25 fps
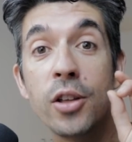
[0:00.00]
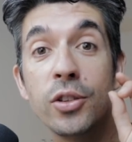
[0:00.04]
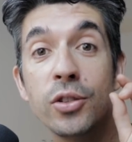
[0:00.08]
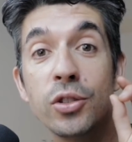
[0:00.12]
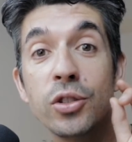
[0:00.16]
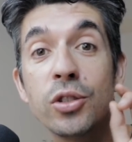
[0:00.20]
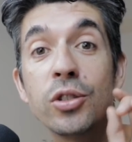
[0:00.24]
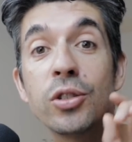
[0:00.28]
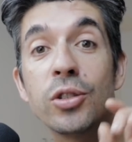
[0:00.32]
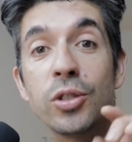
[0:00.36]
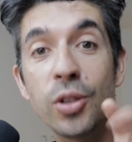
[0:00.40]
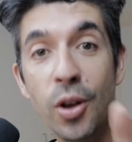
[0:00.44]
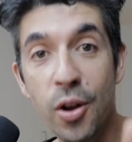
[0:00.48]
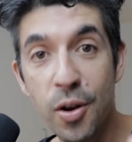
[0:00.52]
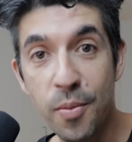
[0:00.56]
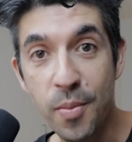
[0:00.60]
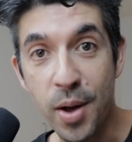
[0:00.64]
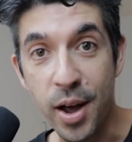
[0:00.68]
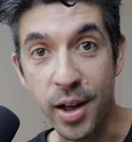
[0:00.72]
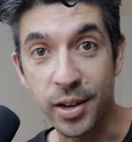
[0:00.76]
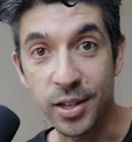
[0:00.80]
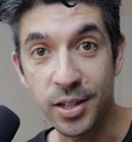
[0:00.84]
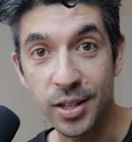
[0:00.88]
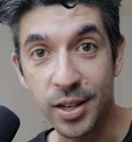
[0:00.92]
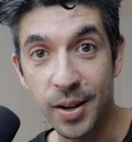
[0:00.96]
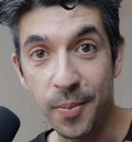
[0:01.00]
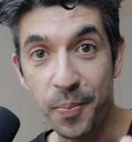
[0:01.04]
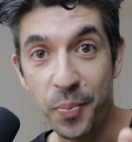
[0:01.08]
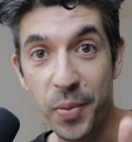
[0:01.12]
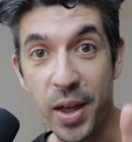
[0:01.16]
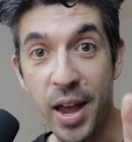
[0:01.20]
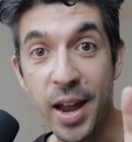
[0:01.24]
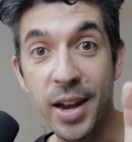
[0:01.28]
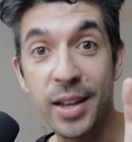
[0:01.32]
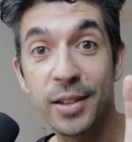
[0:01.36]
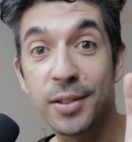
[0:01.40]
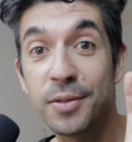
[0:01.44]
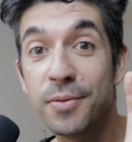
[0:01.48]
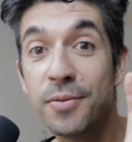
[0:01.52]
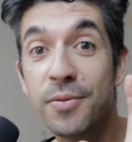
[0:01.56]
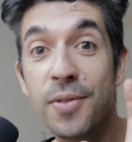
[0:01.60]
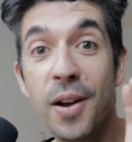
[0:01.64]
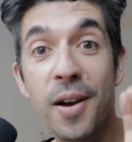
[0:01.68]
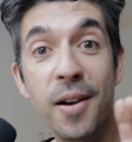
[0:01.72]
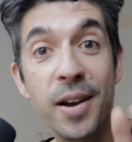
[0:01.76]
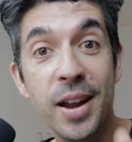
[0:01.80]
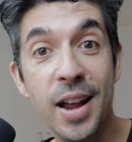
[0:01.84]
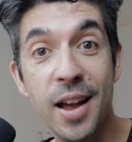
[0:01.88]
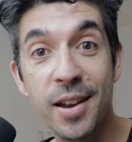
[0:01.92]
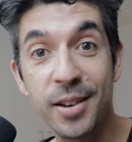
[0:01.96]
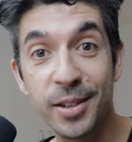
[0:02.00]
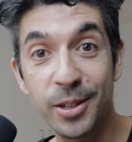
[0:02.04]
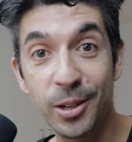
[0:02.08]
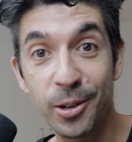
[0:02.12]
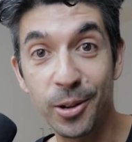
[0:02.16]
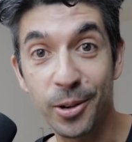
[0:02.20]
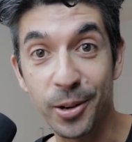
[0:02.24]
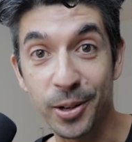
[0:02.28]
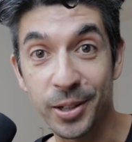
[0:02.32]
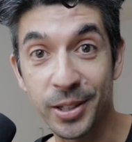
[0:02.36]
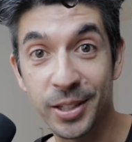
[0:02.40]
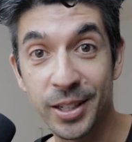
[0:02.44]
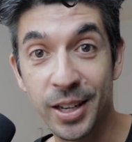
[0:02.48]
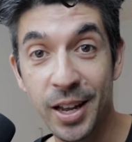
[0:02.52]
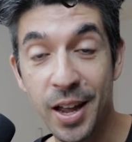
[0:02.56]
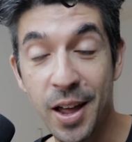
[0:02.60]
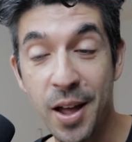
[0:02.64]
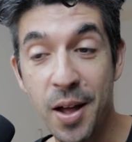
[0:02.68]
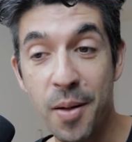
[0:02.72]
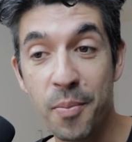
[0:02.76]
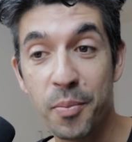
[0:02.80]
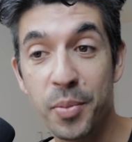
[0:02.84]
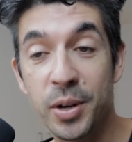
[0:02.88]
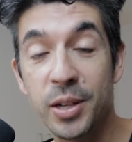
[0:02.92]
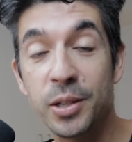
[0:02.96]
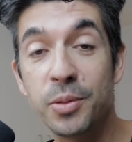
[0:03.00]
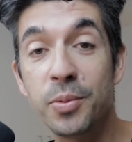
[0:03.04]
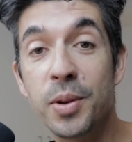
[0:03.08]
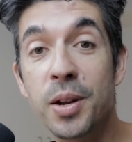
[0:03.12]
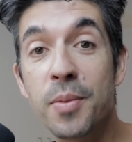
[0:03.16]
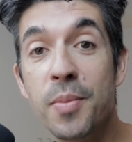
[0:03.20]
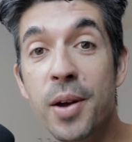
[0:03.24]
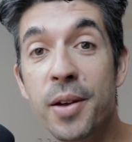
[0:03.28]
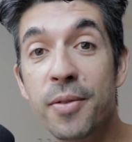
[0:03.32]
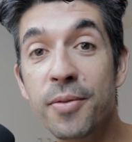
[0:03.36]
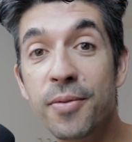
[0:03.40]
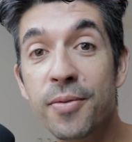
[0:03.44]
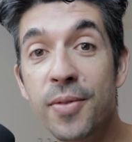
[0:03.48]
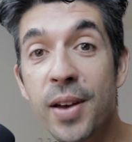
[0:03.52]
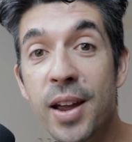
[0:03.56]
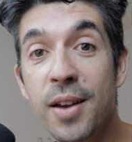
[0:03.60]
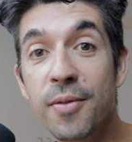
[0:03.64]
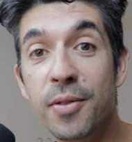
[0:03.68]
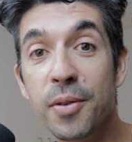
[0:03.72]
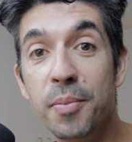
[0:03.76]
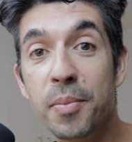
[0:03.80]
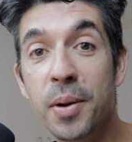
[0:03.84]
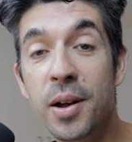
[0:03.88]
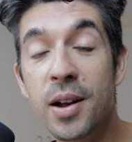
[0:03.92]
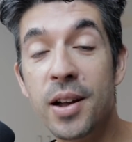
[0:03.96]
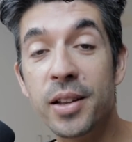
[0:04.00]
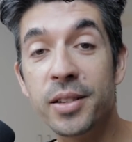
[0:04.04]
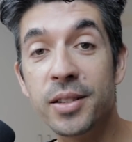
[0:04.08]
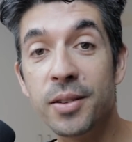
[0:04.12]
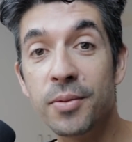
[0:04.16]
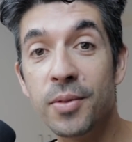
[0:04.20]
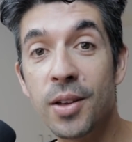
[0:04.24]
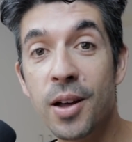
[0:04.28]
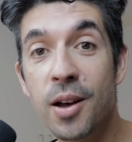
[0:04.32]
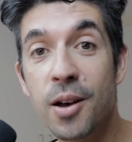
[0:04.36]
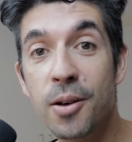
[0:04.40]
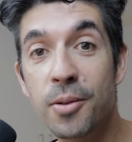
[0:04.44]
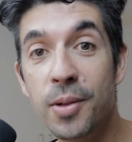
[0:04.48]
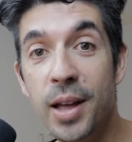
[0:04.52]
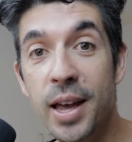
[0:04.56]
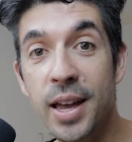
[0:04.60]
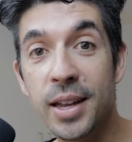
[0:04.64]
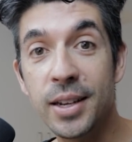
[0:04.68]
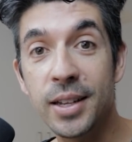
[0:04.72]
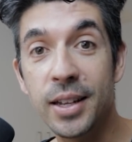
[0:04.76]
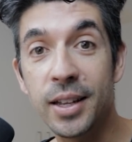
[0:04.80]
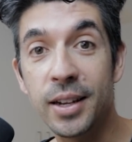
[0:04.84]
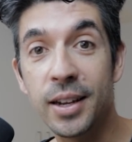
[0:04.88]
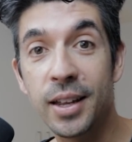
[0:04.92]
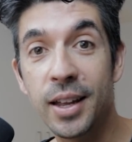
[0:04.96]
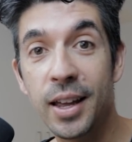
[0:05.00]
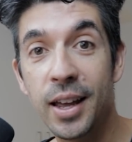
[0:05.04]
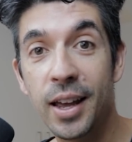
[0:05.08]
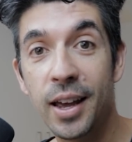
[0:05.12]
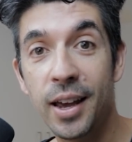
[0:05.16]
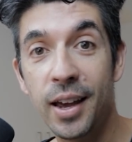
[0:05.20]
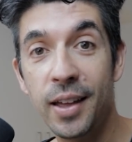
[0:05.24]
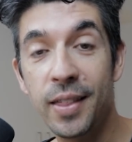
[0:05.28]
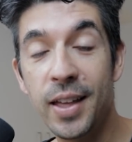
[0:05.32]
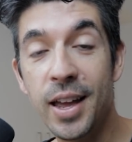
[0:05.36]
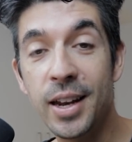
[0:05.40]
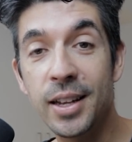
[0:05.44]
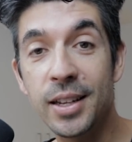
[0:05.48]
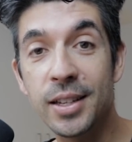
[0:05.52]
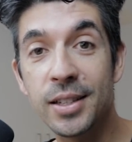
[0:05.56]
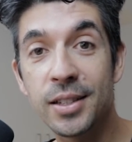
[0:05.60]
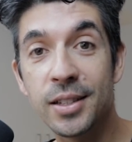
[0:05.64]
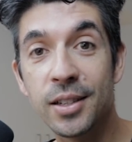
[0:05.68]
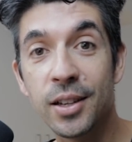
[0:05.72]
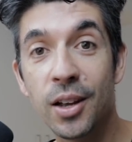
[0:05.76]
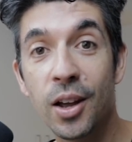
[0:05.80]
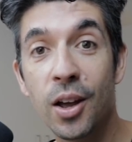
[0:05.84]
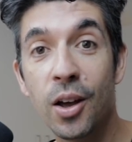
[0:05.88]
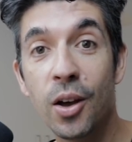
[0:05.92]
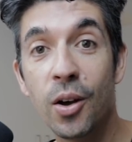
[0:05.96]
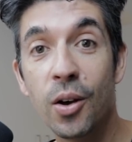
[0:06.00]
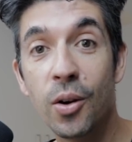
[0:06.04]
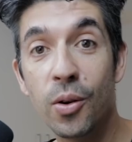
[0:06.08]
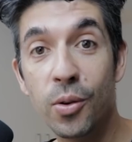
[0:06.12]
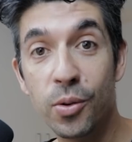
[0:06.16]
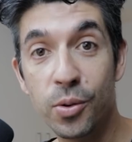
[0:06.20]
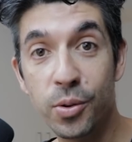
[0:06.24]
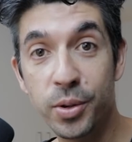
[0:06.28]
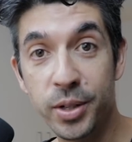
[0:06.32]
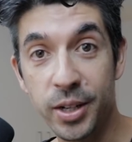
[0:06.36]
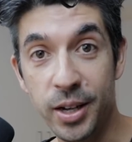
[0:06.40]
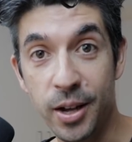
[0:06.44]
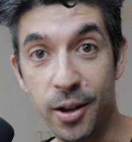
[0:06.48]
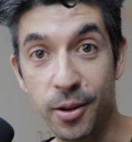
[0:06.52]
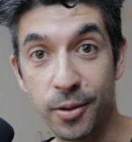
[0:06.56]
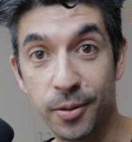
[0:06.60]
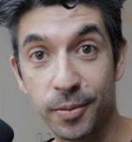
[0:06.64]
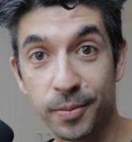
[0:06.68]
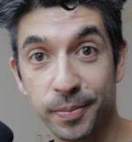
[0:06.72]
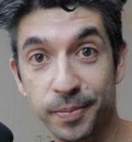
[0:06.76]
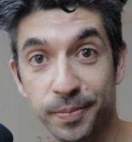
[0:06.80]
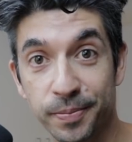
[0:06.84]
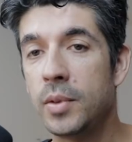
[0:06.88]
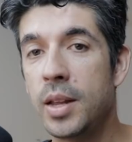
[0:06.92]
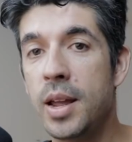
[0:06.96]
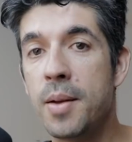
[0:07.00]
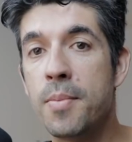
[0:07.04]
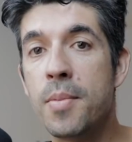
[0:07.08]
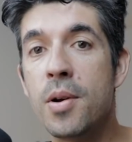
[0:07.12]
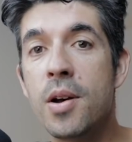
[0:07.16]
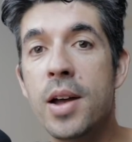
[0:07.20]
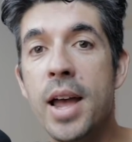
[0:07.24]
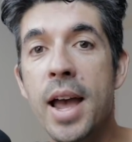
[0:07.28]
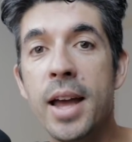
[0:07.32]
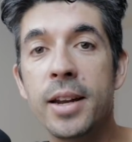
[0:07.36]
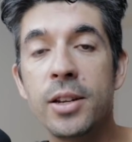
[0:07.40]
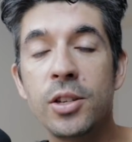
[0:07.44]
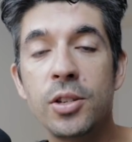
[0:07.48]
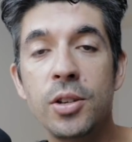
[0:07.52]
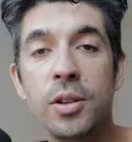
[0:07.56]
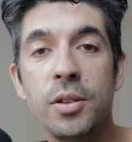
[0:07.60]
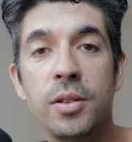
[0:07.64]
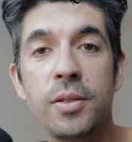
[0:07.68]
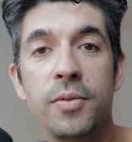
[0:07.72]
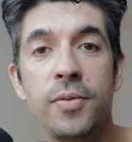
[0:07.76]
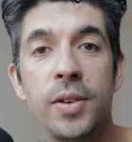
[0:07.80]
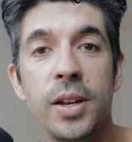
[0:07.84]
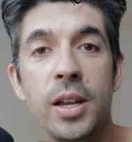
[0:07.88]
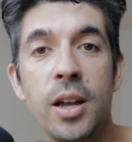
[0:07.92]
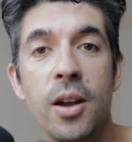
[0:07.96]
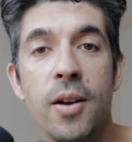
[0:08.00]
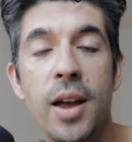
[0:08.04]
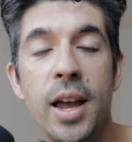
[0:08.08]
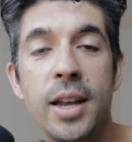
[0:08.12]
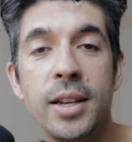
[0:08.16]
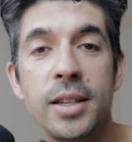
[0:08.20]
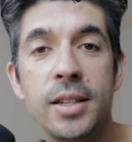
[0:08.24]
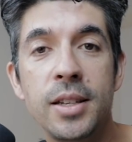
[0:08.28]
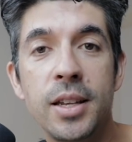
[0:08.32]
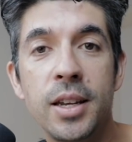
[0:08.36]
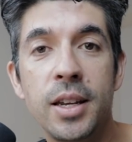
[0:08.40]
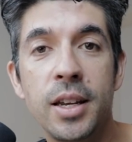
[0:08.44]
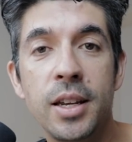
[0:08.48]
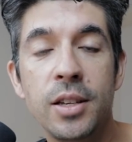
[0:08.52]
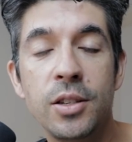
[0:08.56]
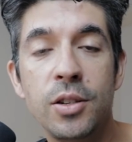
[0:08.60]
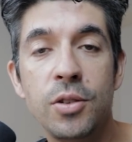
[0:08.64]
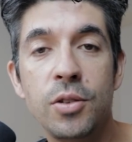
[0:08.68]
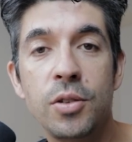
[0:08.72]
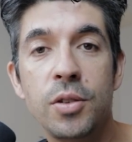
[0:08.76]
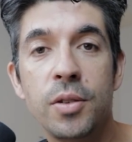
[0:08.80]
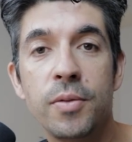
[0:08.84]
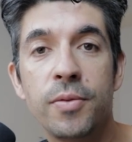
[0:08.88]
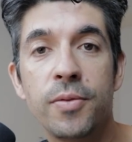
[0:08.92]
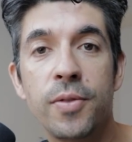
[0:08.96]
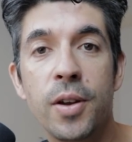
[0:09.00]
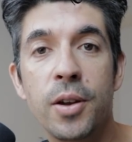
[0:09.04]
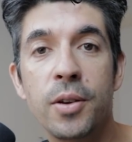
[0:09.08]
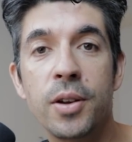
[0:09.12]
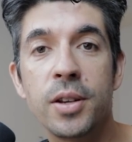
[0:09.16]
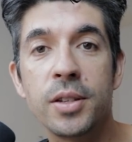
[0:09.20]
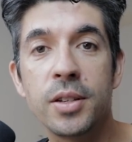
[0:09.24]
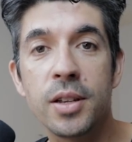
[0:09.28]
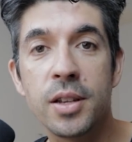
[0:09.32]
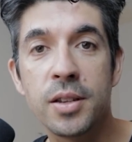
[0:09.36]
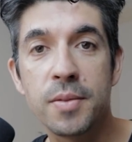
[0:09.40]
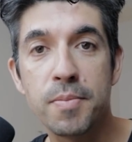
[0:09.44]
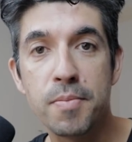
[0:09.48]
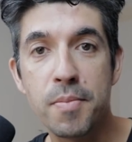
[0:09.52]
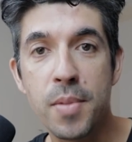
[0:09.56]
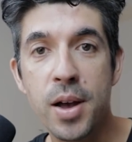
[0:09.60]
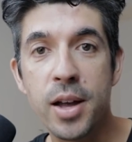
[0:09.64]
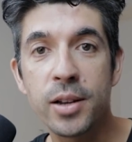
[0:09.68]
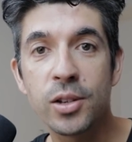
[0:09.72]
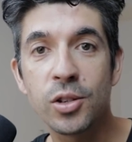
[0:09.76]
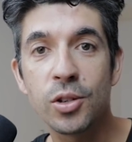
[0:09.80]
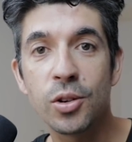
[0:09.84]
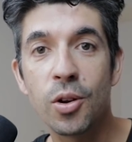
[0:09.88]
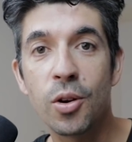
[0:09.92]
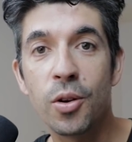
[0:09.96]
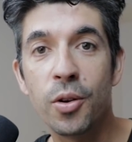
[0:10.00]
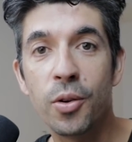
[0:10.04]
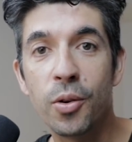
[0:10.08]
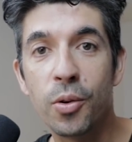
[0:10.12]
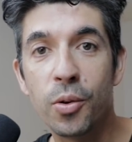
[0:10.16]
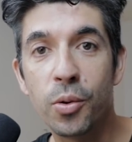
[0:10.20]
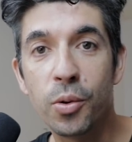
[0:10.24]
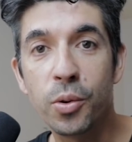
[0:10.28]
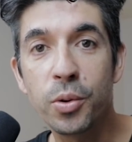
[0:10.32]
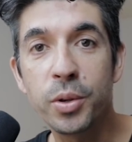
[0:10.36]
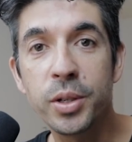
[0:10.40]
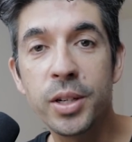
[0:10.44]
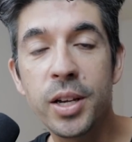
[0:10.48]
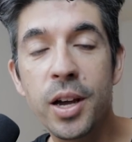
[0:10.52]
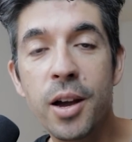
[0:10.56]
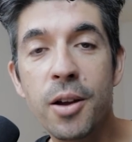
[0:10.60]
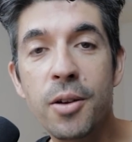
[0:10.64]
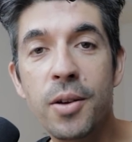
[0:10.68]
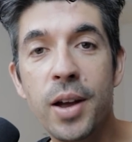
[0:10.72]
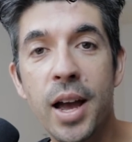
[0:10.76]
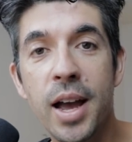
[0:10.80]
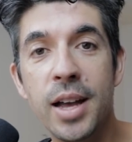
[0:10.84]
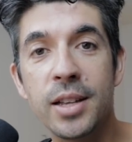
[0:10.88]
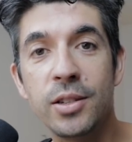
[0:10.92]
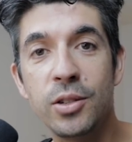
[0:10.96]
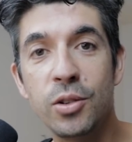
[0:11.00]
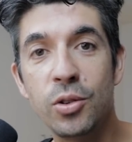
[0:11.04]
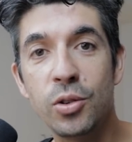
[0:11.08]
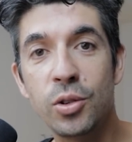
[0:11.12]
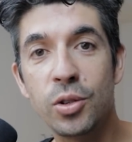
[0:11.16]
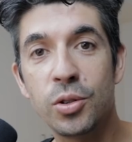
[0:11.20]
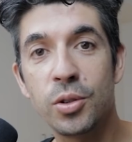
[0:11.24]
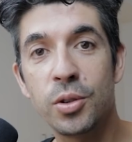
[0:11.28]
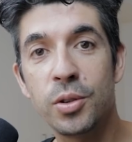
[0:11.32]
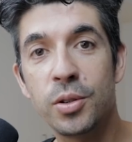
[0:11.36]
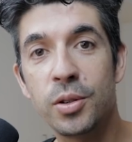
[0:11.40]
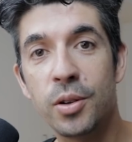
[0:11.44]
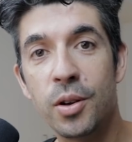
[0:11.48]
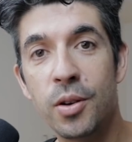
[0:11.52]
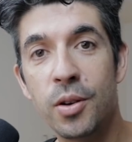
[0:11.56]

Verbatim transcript: so much. And it's very underlooked, but it's one of my favorite parts of the whole edit, and that is audio. Now my attitude to video editing is you should focus as much on audio as you should